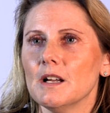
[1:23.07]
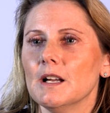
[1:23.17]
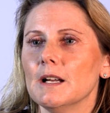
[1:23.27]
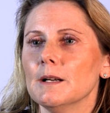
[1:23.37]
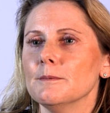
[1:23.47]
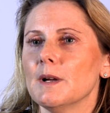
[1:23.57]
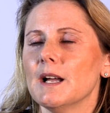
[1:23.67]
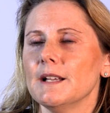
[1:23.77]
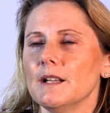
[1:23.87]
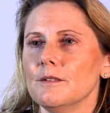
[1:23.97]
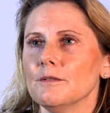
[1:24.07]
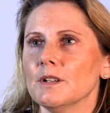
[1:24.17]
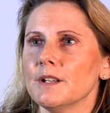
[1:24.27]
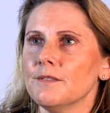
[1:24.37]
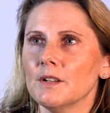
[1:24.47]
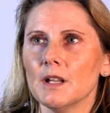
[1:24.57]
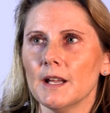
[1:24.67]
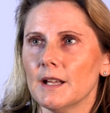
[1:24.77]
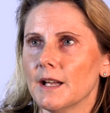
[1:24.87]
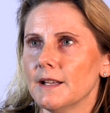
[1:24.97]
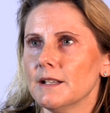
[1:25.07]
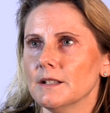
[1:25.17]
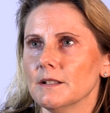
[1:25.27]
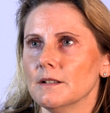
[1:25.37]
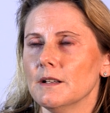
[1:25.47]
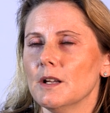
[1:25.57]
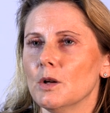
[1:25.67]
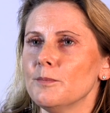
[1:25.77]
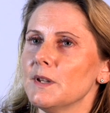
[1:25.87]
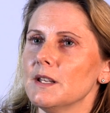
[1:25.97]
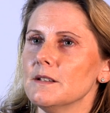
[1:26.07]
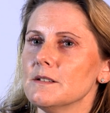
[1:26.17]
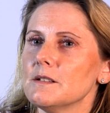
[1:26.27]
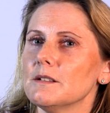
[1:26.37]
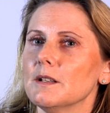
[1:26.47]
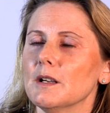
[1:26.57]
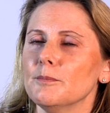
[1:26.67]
I really feel like I can help these